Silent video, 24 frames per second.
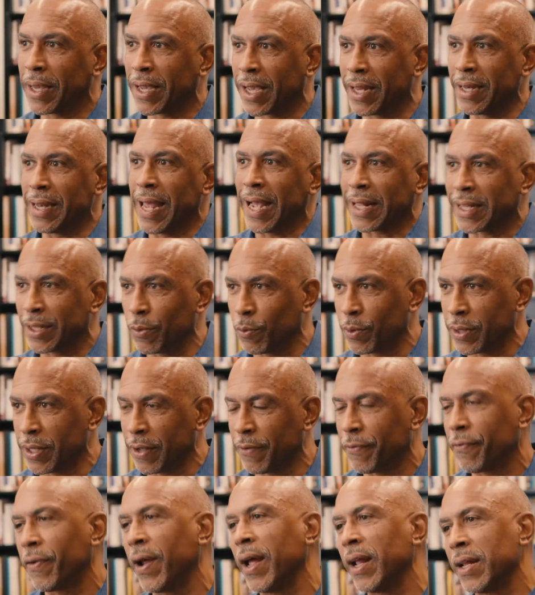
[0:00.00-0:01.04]
connected with their
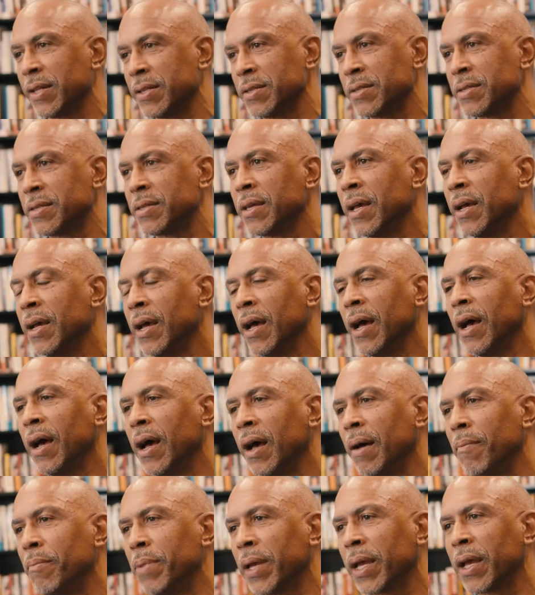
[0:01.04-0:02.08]
friends
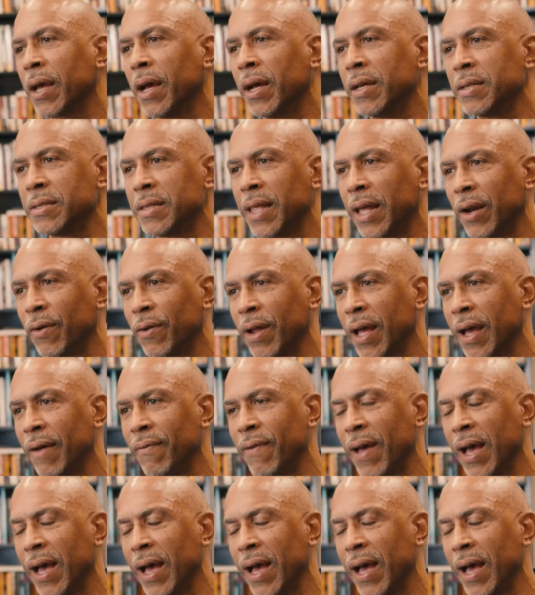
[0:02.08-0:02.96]
because they don't have